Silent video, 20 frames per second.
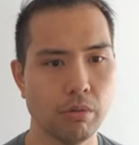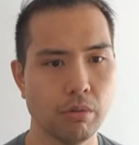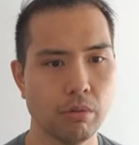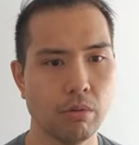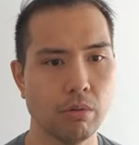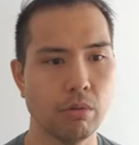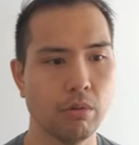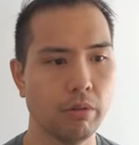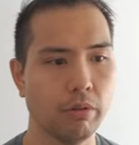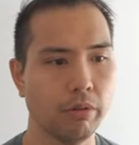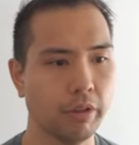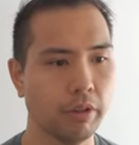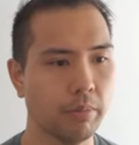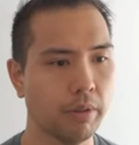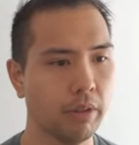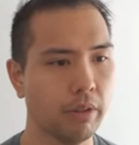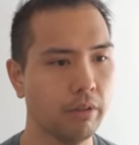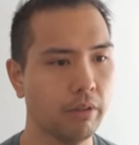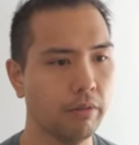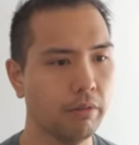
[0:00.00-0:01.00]
or learning
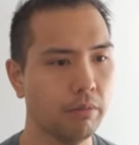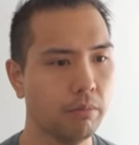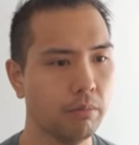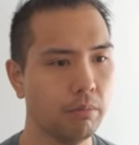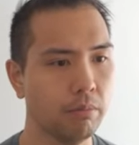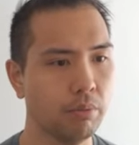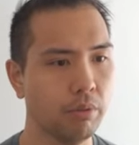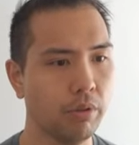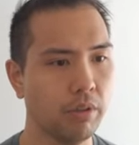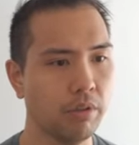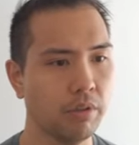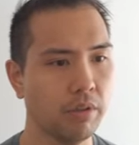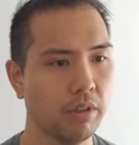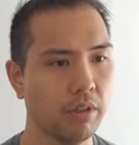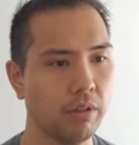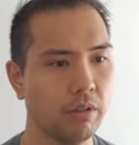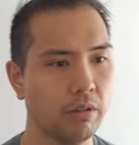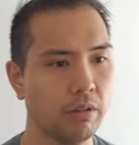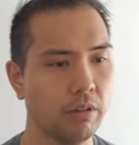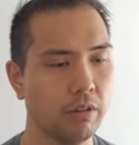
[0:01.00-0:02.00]
path,
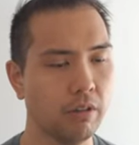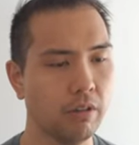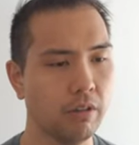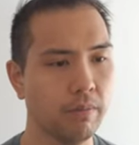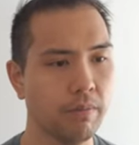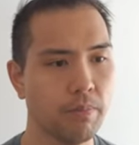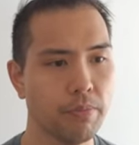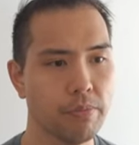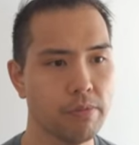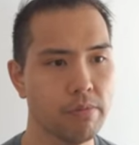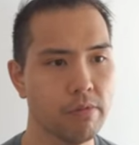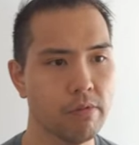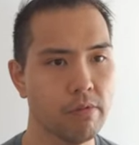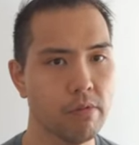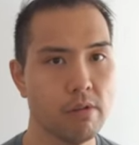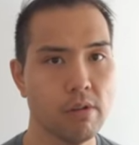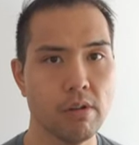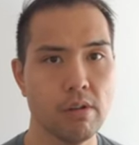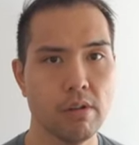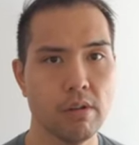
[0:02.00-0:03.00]
pre-security.
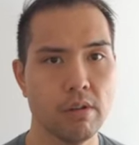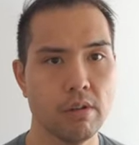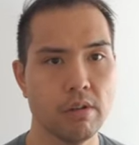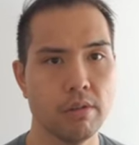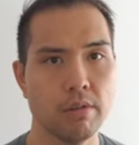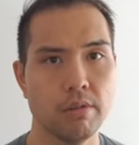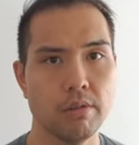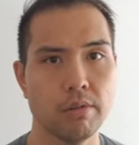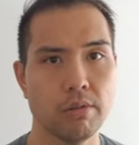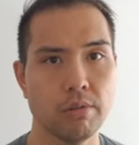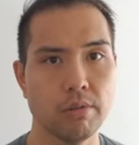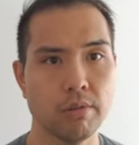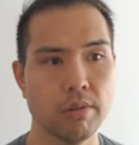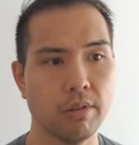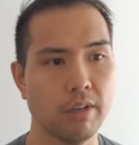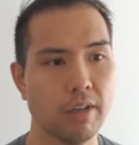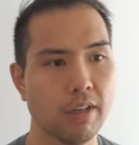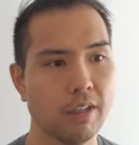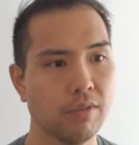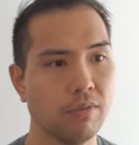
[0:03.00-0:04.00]
So the
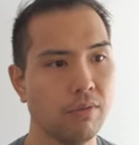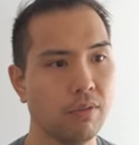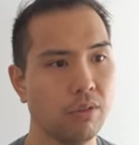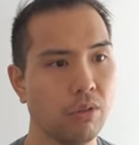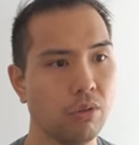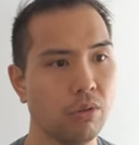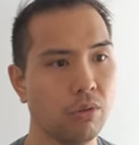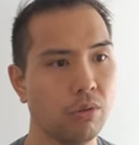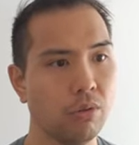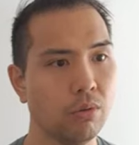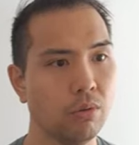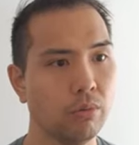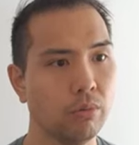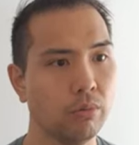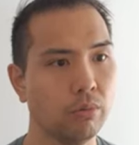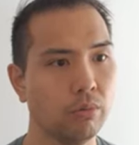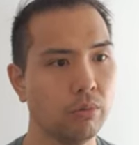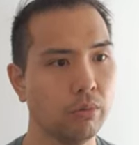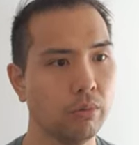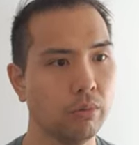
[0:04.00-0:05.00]
last video
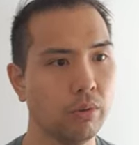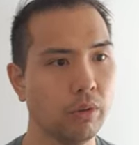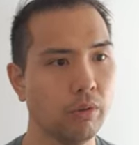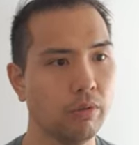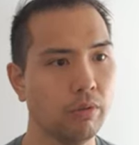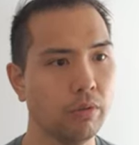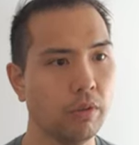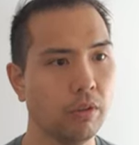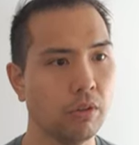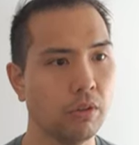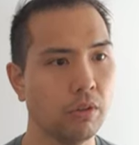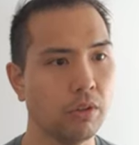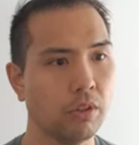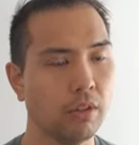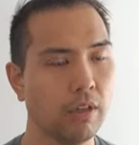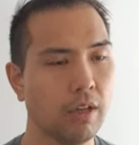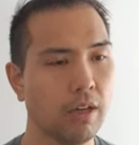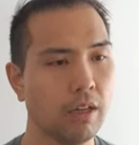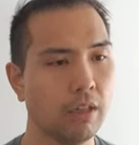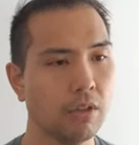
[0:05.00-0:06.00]
we finished the
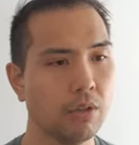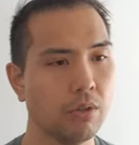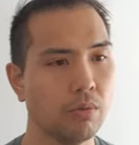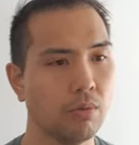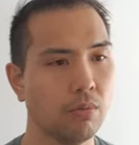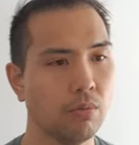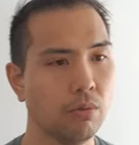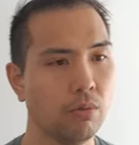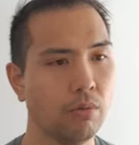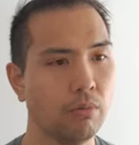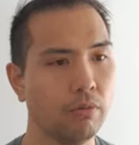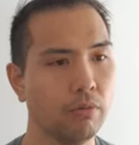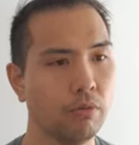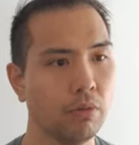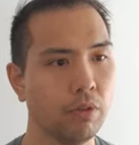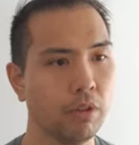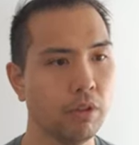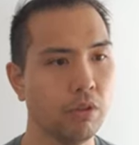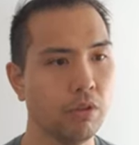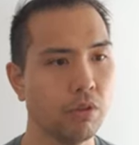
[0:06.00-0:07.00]
last room
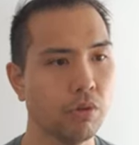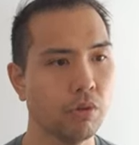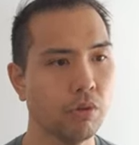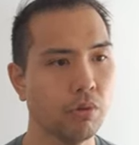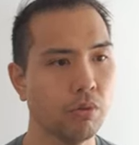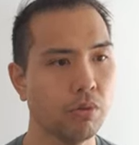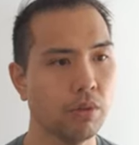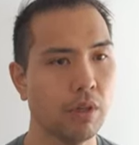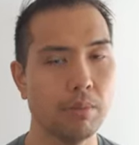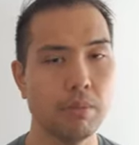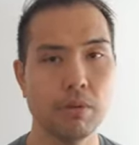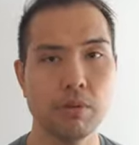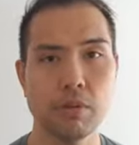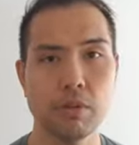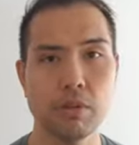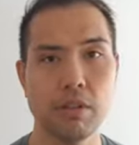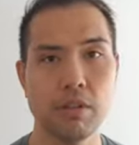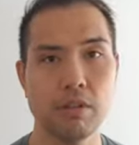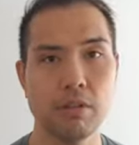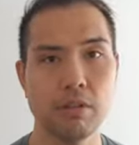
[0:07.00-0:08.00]
for intro
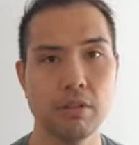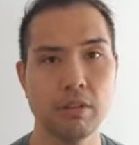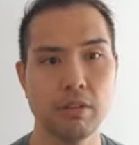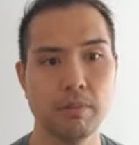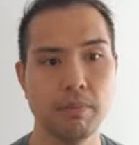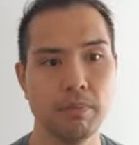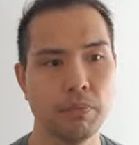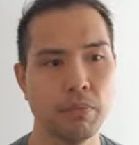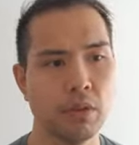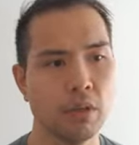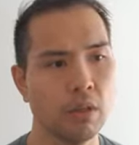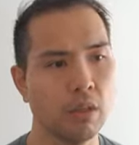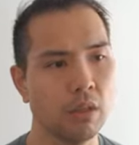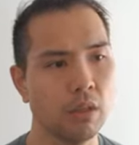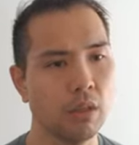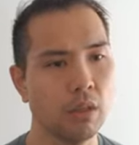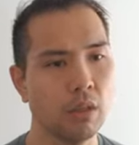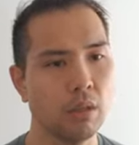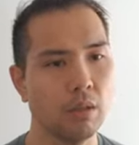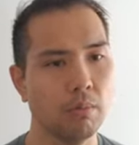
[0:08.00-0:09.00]
cybersecurity
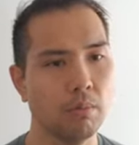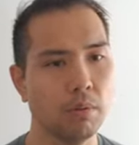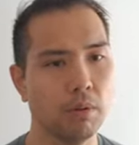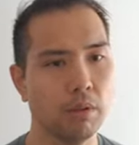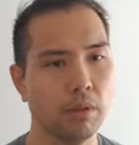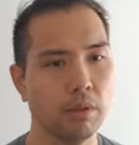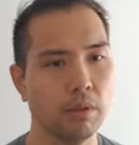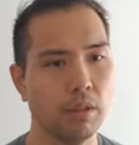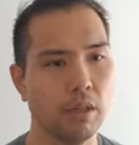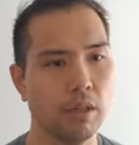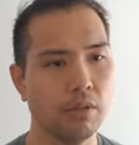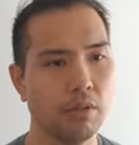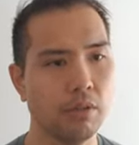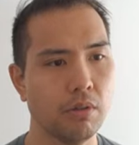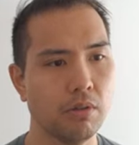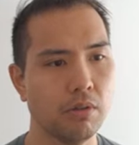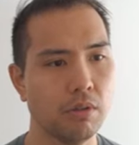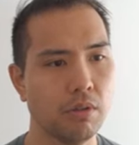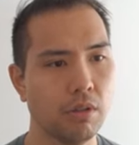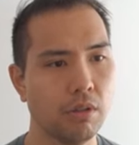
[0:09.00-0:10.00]
but as you
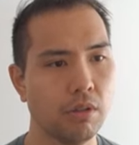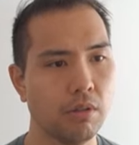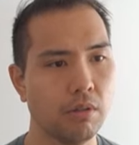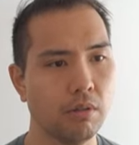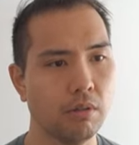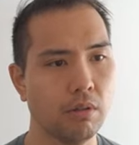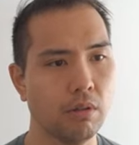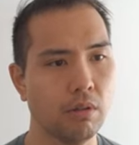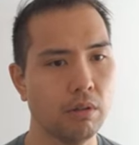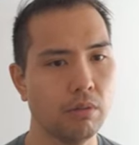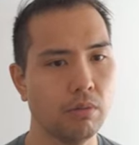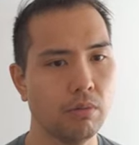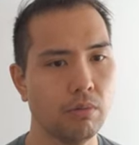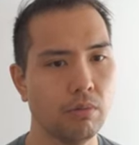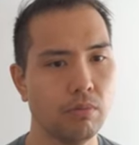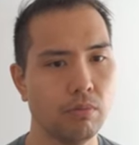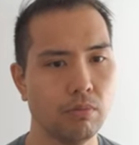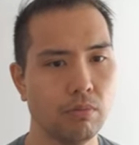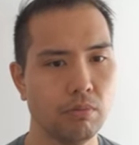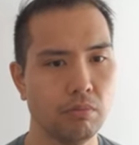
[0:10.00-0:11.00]
can see all the
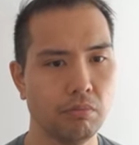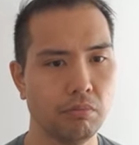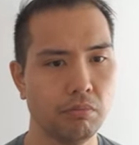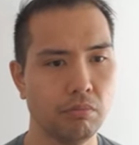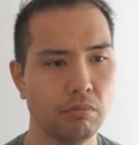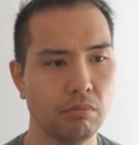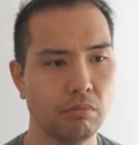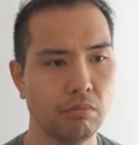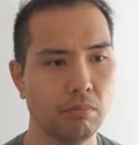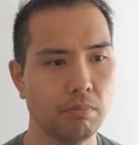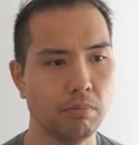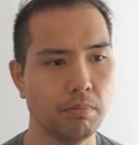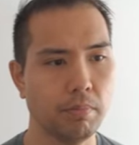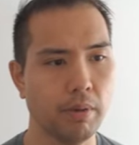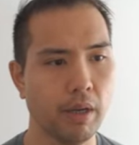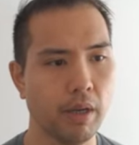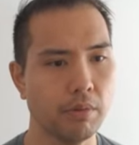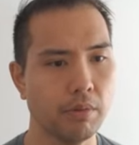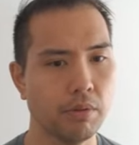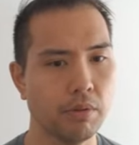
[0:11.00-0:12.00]

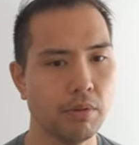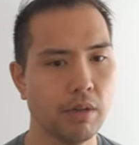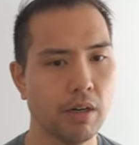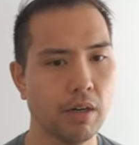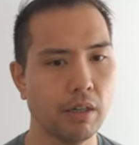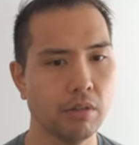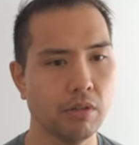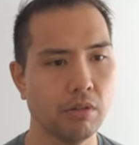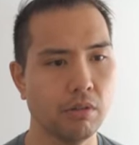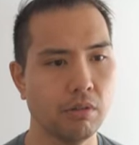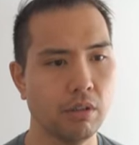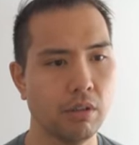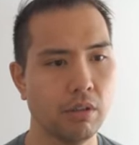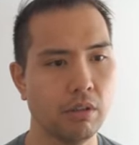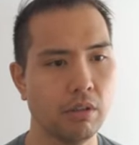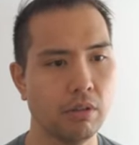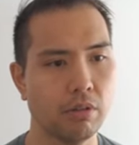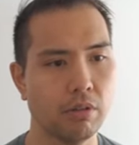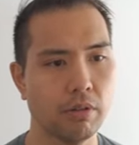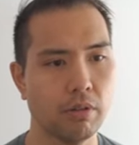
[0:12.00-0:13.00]
paths are actually
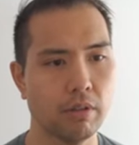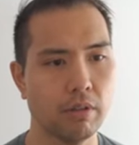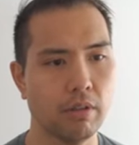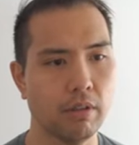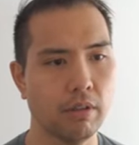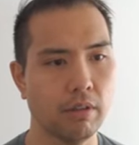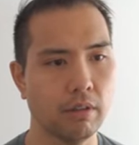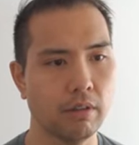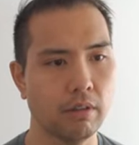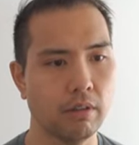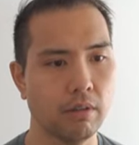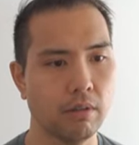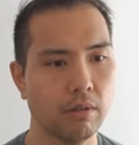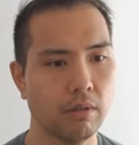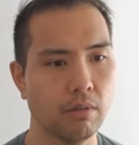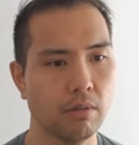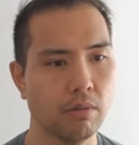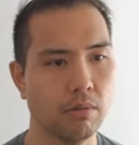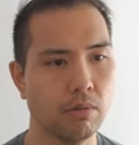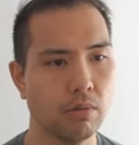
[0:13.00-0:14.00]
interconnected.
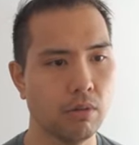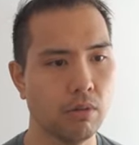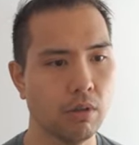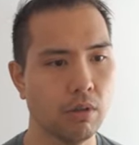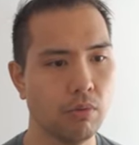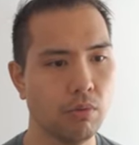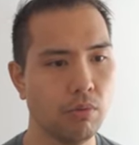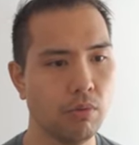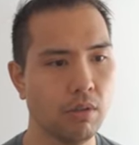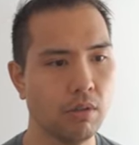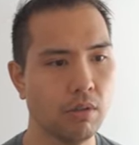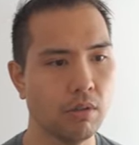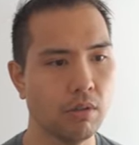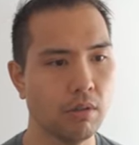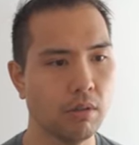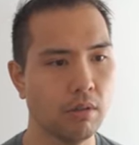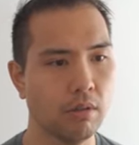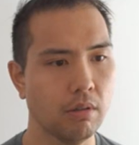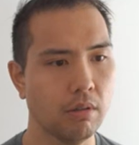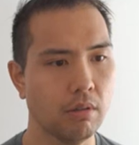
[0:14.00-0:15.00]
So I
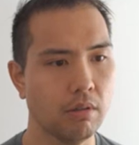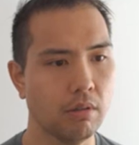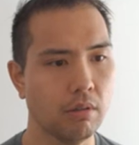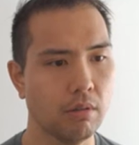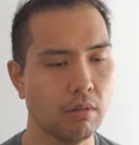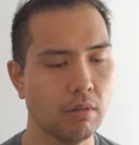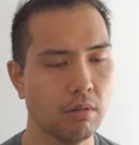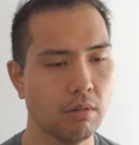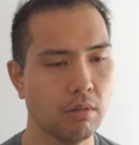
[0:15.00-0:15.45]
reset